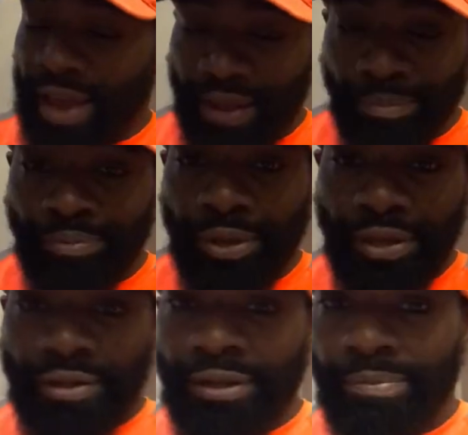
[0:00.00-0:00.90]
and
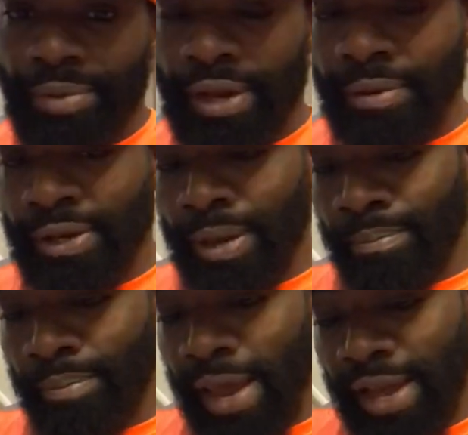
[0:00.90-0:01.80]
build. But the
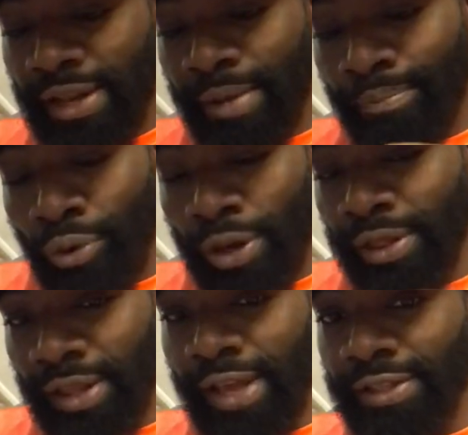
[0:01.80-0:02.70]
main
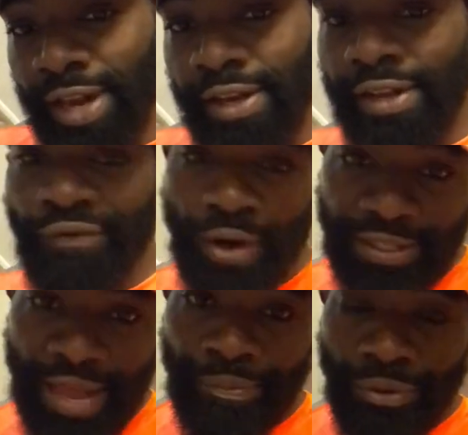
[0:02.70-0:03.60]
important things that I need, for
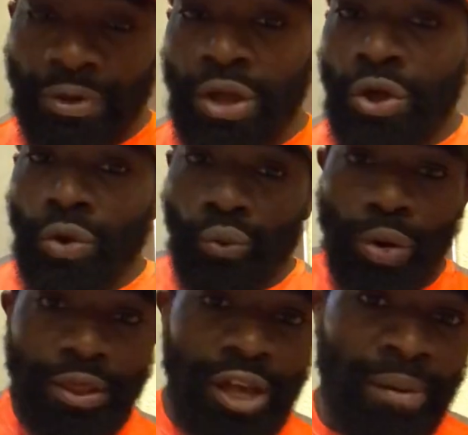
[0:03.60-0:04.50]
example,
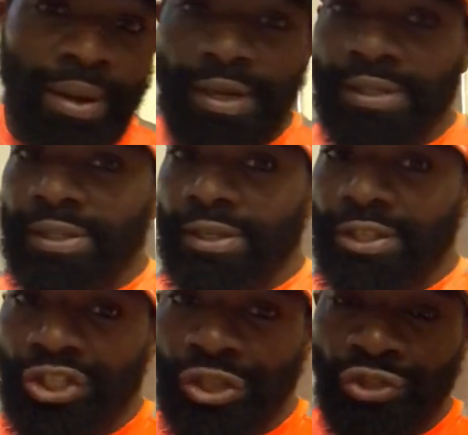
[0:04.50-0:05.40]
one thing on my list
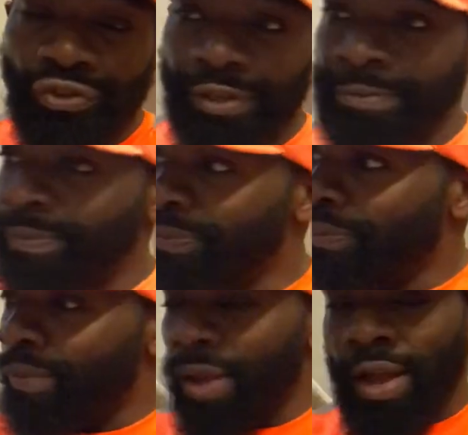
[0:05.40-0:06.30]
is children.
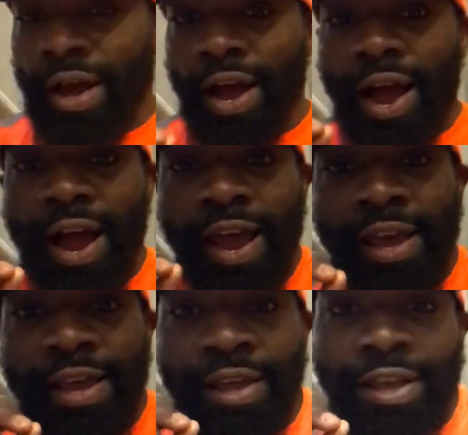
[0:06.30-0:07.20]

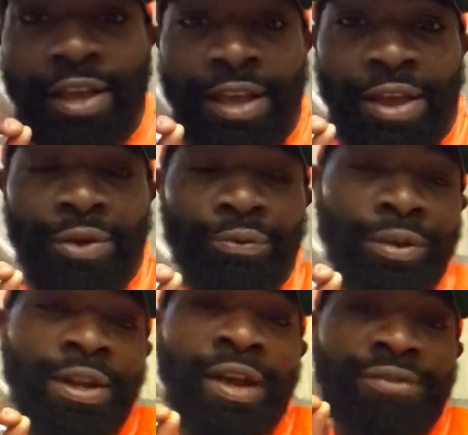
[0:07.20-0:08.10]
I
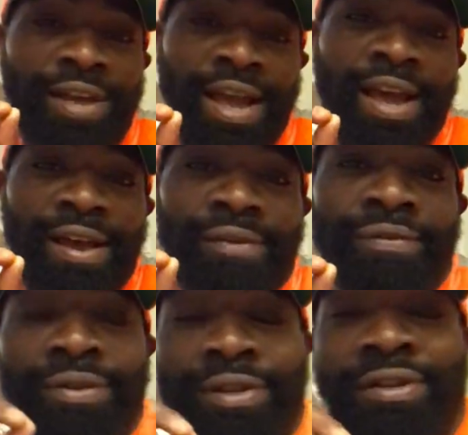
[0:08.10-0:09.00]
would love to
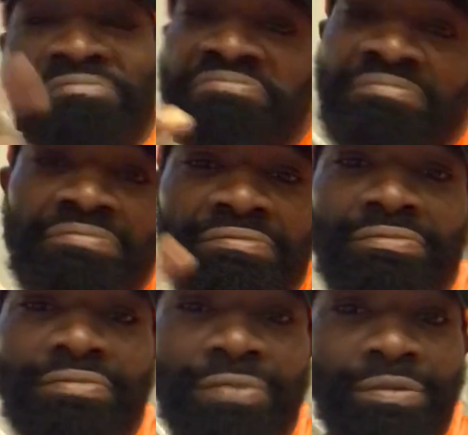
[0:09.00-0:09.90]
have
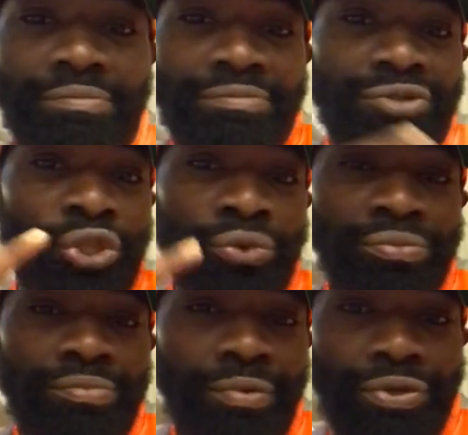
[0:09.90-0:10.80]

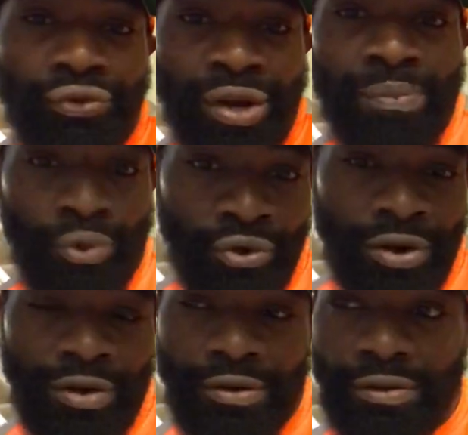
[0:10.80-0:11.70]
2, 3 more
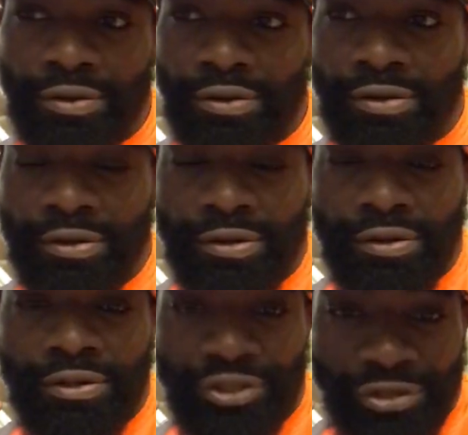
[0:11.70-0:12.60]

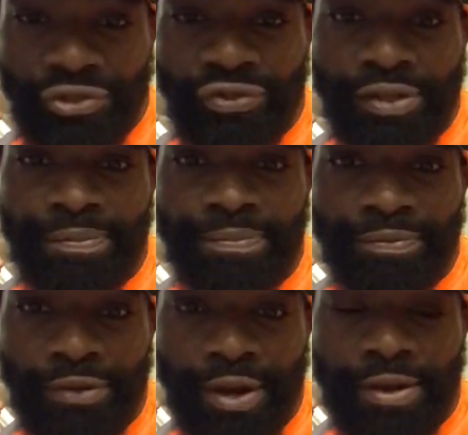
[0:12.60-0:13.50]
children.
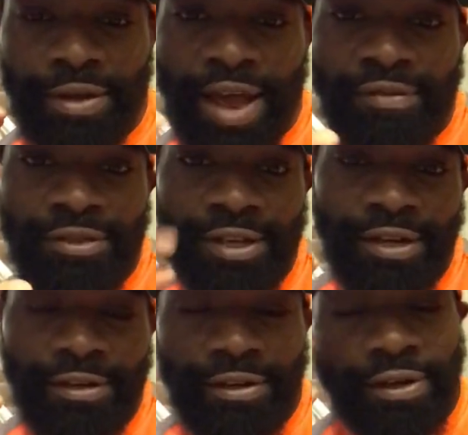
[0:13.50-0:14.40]
Okay, I have a son.